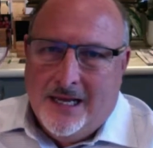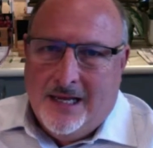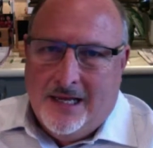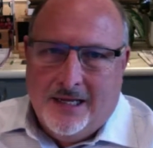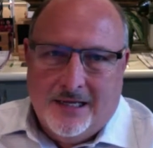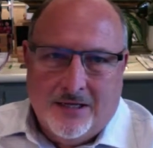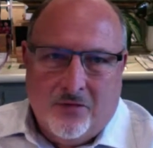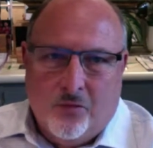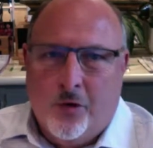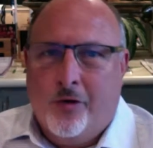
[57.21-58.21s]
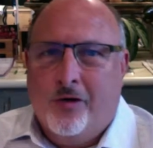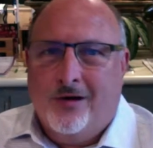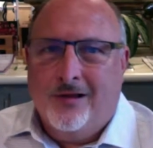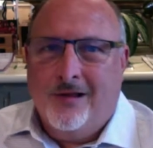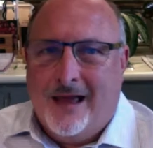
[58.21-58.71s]
in
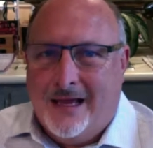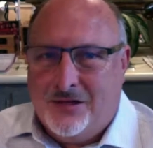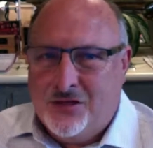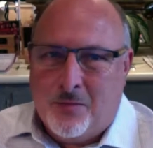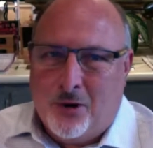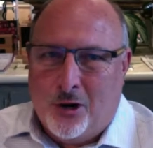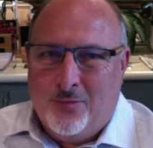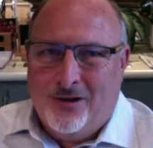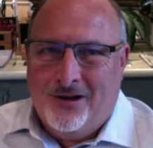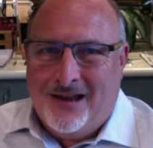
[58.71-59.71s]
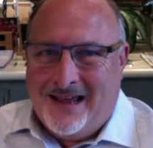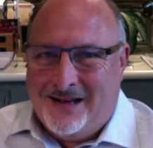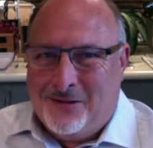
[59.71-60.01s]
rural and suburban and